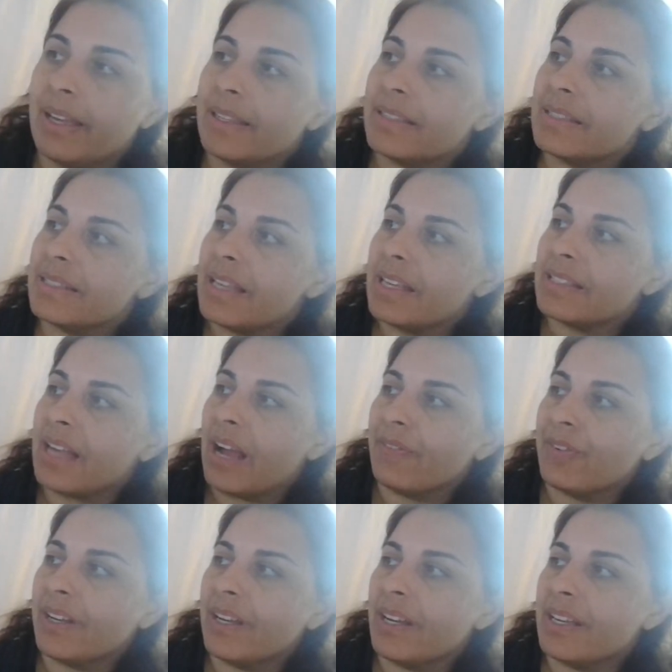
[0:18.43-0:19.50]
It says
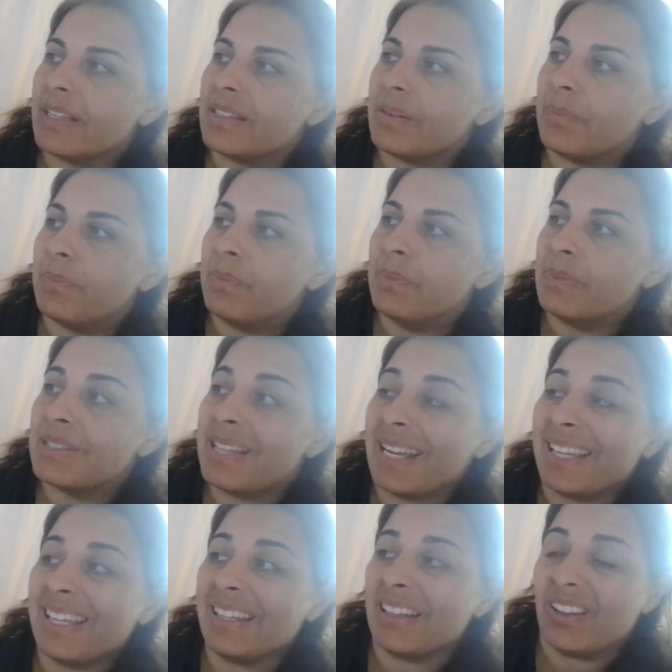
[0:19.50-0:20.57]
Africa is the
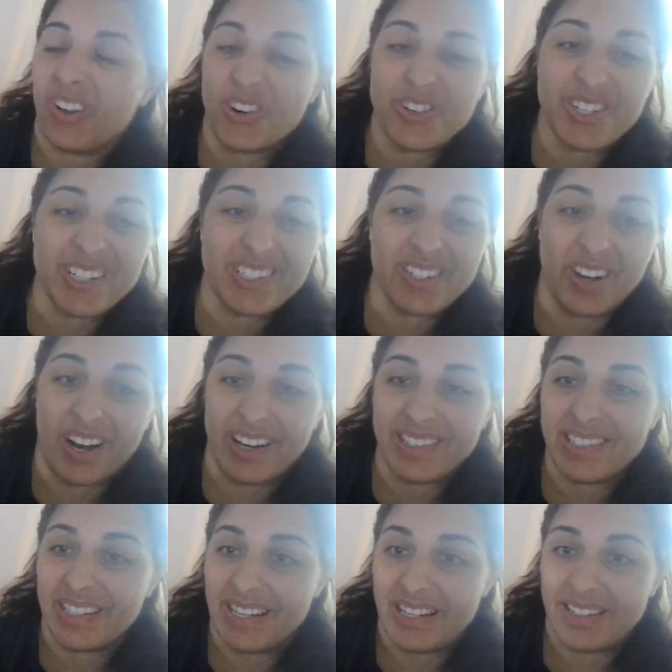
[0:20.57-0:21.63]
second largest
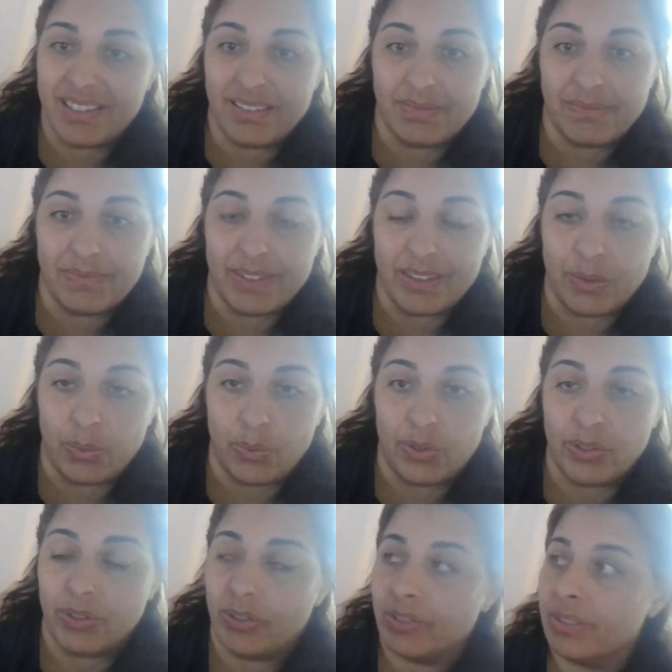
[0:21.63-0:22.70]
continent in the
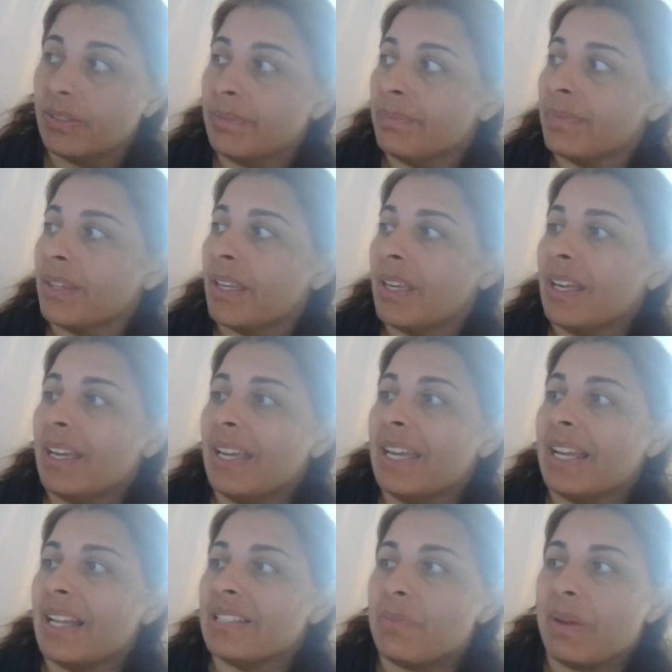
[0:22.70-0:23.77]
world. It
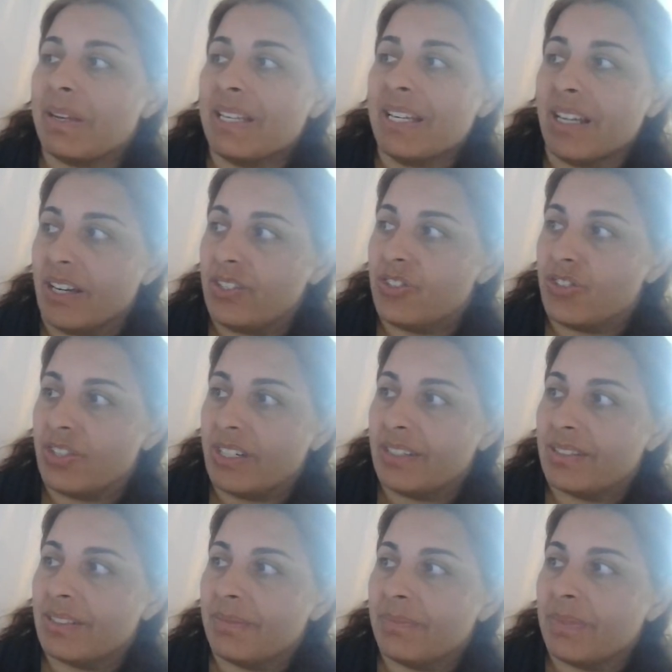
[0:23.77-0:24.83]
has many countries.
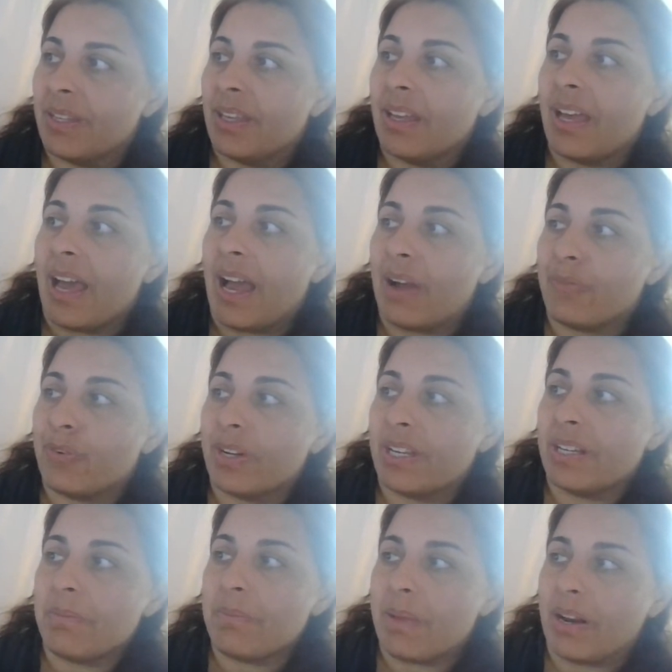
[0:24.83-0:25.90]
African
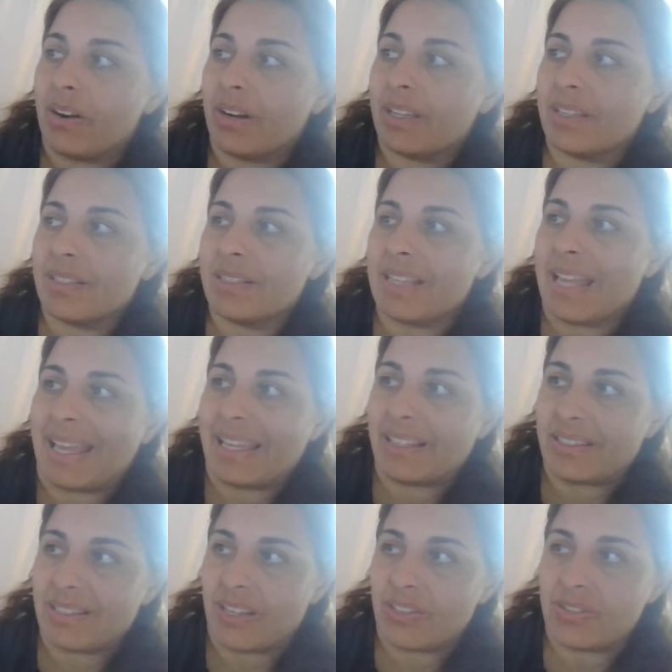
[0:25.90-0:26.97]
Americans'
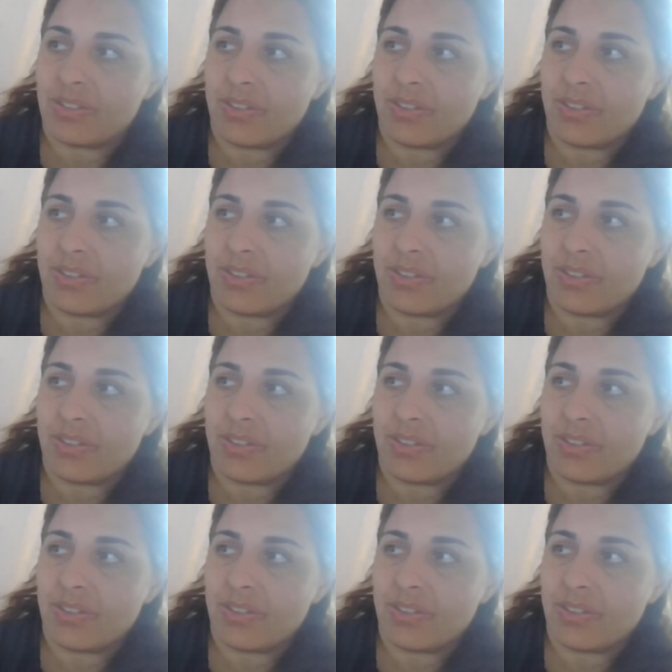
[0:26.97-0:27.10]
ancestors